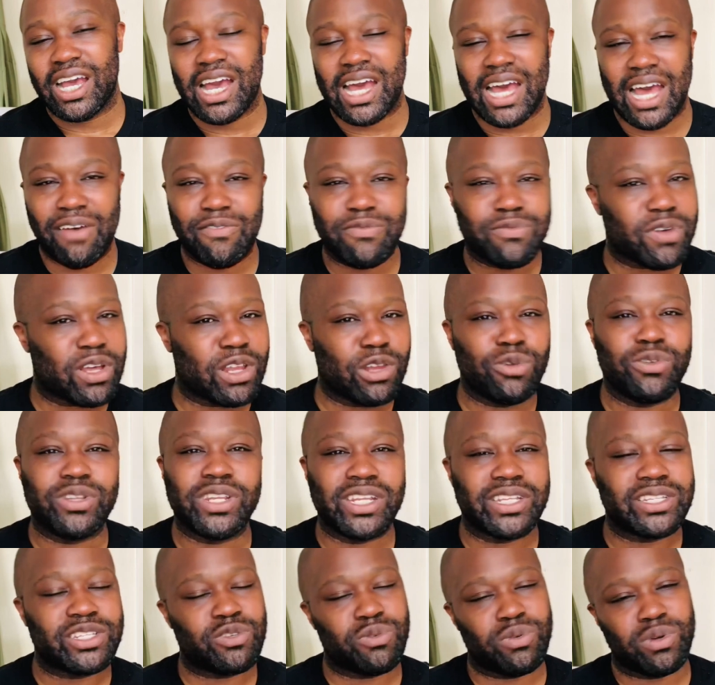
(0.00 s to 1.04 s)
I've
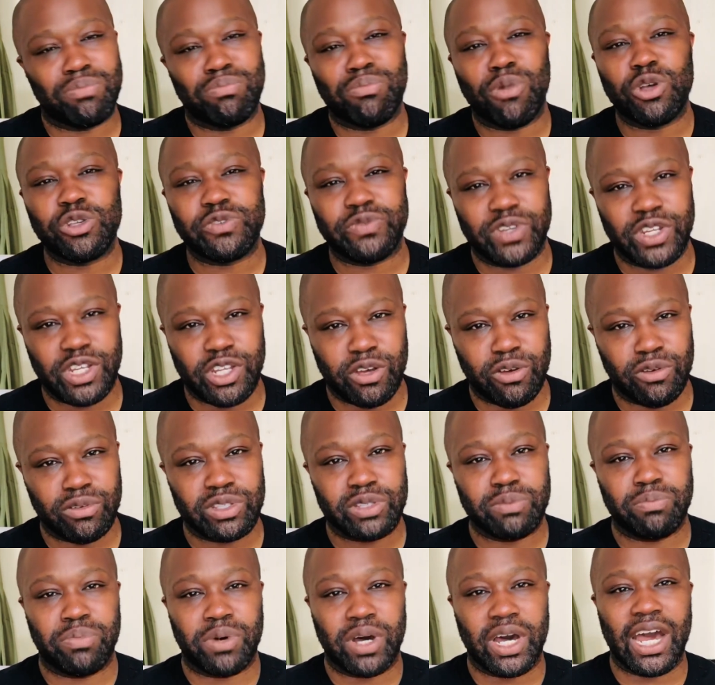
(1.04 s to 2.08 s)
alluded to in most videos,
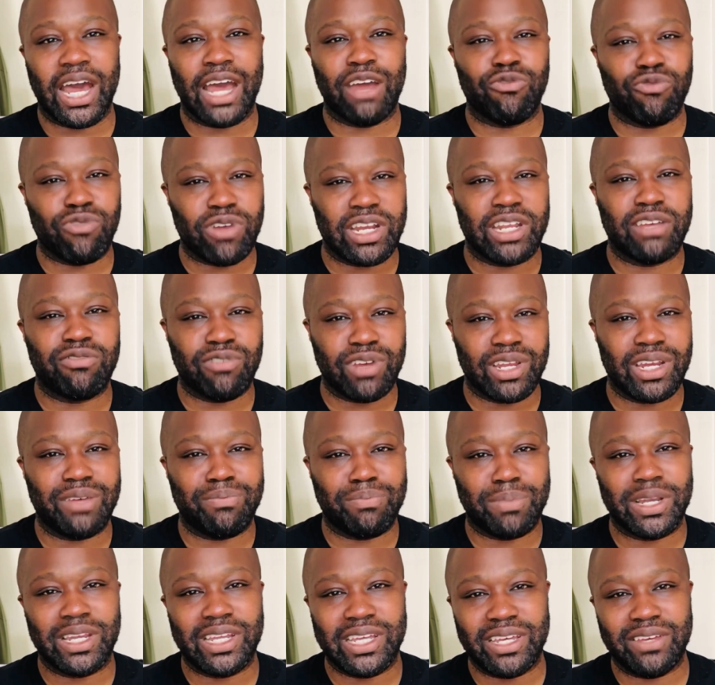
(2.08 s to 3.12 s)
but I really
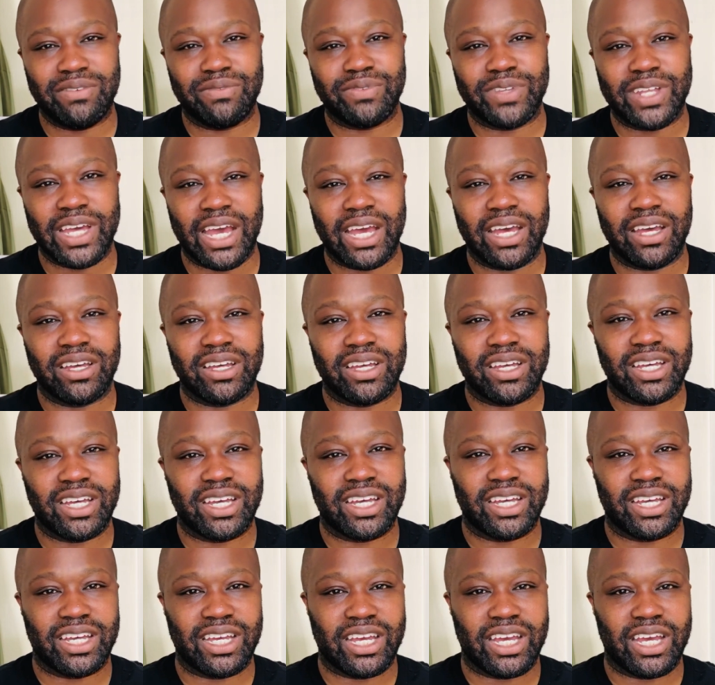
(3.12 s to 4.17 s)
believe that
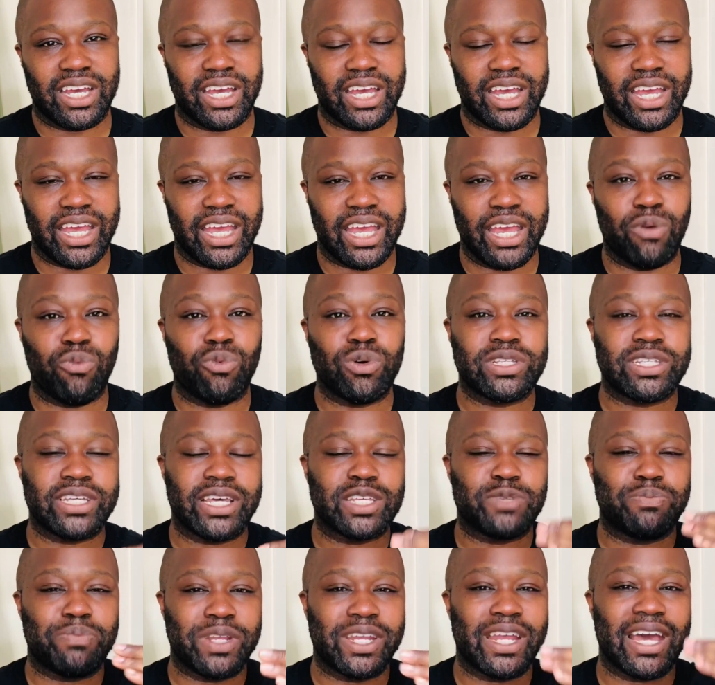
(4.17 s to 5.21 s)
it's
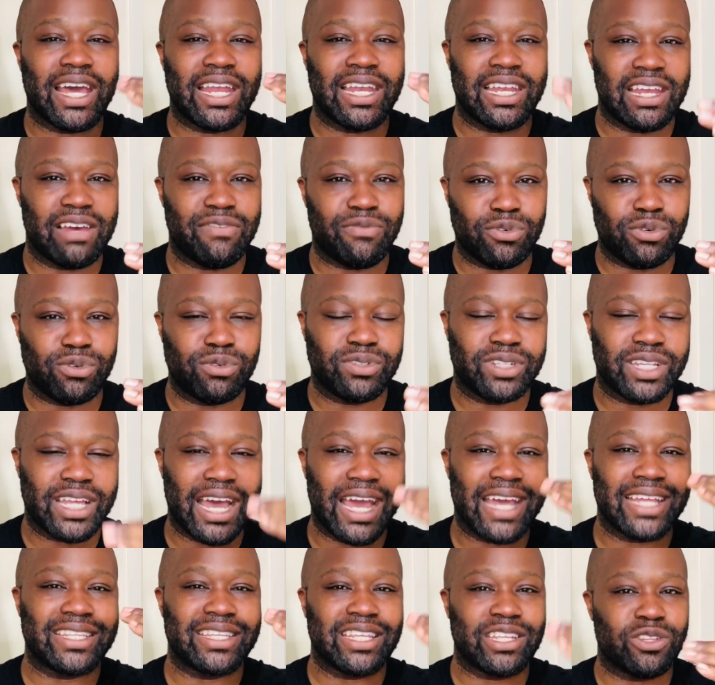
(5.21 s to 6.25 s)
been at a level that I
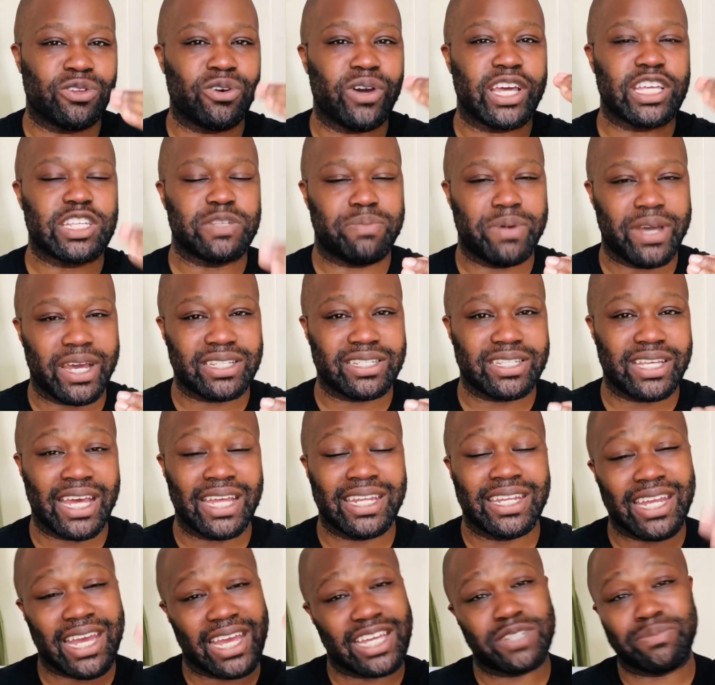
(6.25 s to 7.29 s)
did not expect,
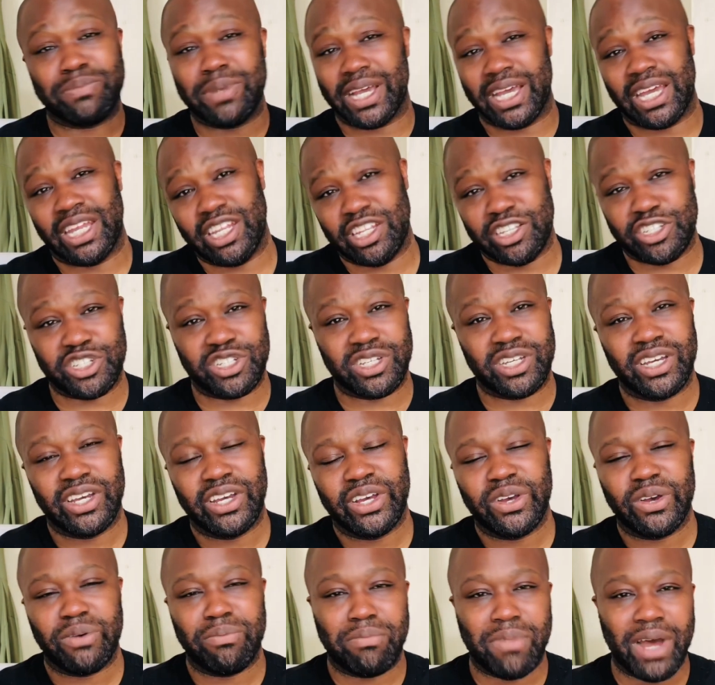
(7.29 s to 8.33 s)
and that is my energy.
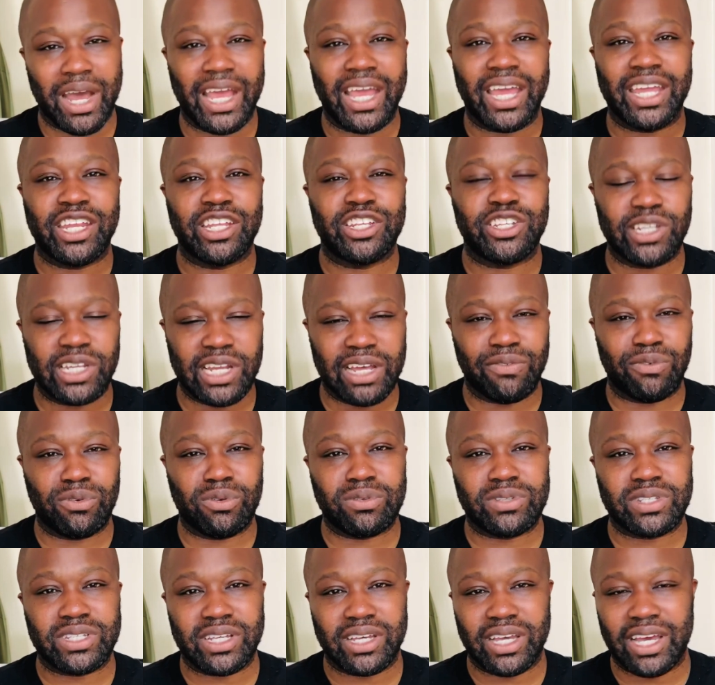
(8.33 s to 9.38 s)
My energy
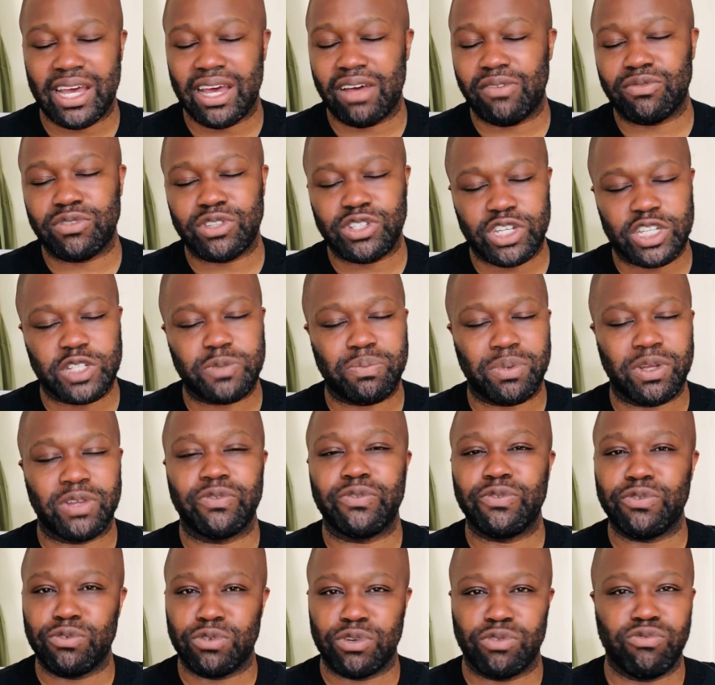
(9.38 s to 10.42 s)
levels have just been
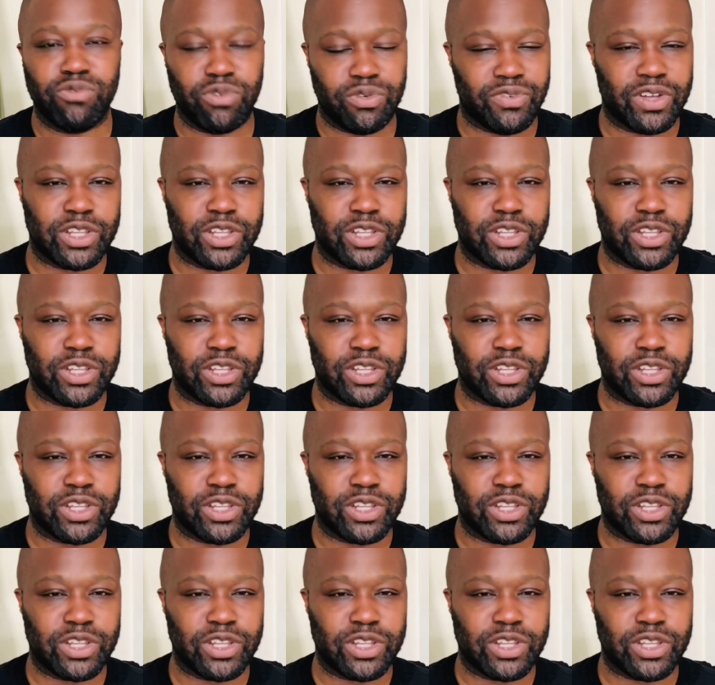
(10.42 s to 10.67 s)
through the roof.